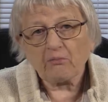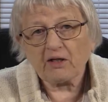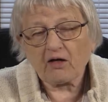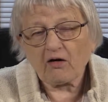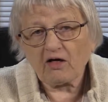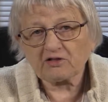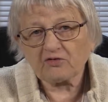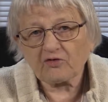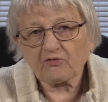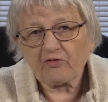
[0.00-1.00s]
because
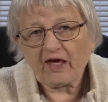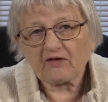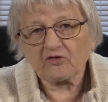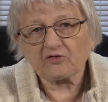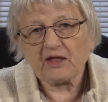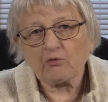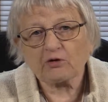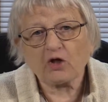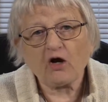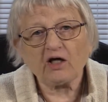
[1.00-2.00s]
of the fact that they
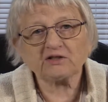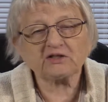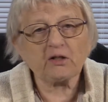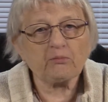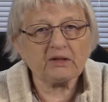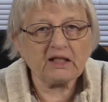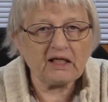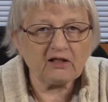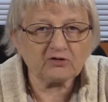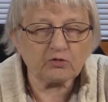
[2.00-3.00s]
would cause caused somebody
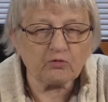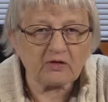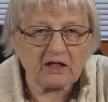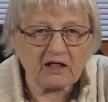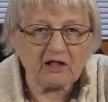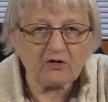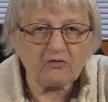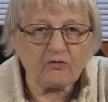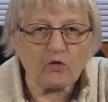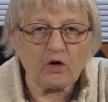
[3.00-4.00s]
else who they cared
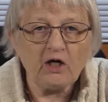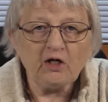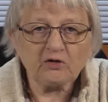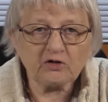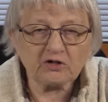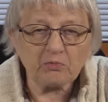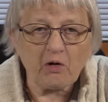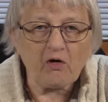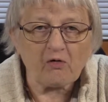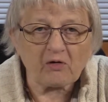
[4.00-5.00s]
for to
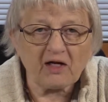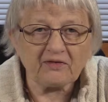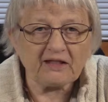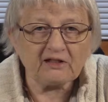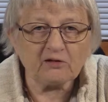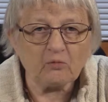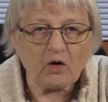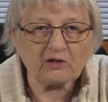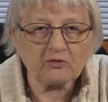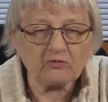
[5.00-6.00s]
smoke, and they didn't
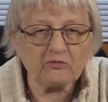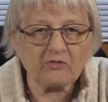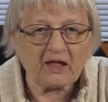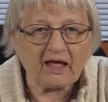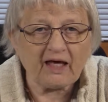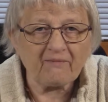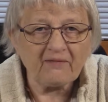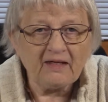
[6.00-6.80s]
want to do that.